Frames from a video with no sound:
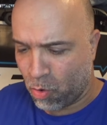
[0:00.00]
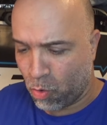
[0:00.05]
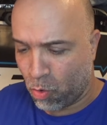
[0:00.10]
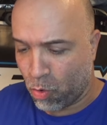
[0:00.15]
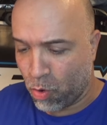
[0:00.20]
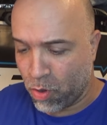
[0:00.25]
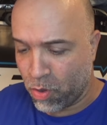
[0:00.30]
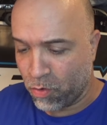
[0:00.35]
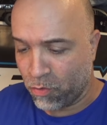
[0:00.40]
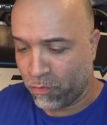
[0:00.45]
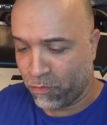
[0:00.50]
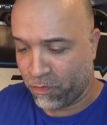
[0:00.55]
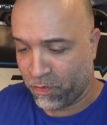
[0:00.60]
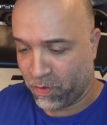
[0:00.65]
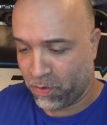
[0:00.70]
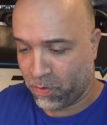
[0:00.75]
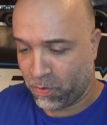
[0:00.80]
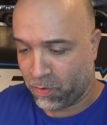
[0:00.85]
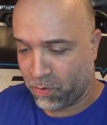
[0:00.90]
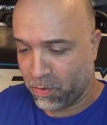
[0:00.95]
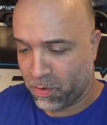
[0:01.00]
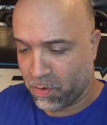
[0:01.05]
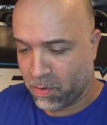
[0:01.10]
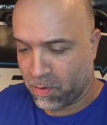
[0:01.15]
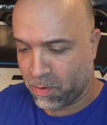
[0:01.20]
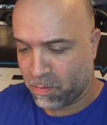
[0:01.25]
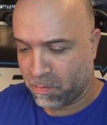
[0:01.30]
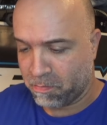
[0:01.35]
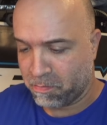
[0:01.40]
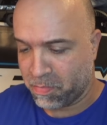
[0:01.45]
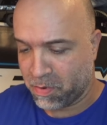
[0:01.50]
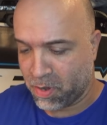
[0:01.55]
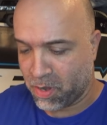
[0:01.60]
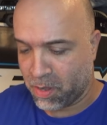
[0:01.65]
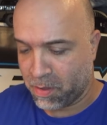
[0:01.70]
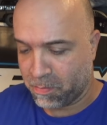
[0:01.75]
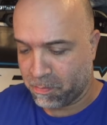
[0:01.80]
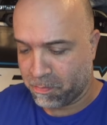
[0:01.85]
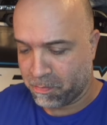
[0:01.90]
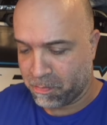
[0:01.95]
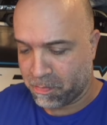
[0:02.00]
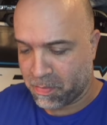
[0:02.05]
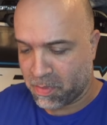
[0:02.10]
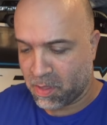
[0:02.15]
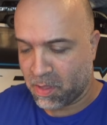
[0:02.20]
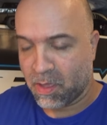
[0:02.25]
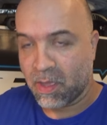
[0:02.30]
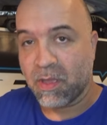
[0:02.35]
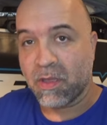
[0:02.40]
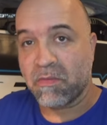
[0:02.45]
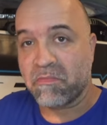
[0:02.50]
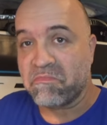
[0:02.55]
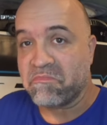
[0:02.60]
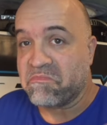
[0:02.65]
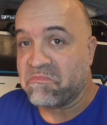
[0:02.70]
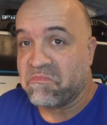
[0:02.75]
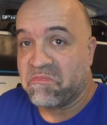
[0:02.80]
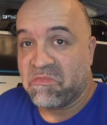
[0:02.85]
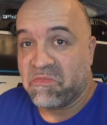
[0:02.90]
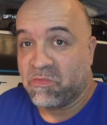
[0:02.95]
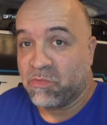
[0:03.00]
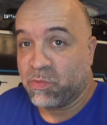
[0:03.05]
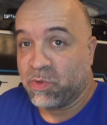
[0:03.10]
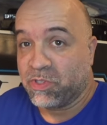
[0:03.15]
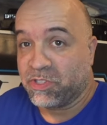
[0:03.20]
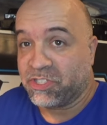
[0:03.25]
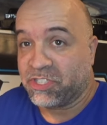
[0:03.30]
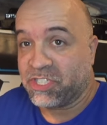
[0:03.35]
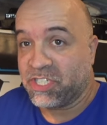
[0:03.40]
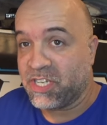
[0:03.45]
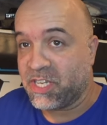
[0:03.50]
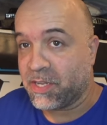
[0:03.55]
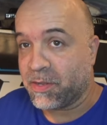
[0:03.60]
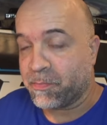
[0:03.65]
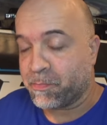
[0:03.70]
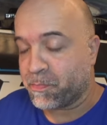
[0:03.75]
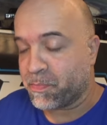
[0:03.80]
oil filled, but we'll see.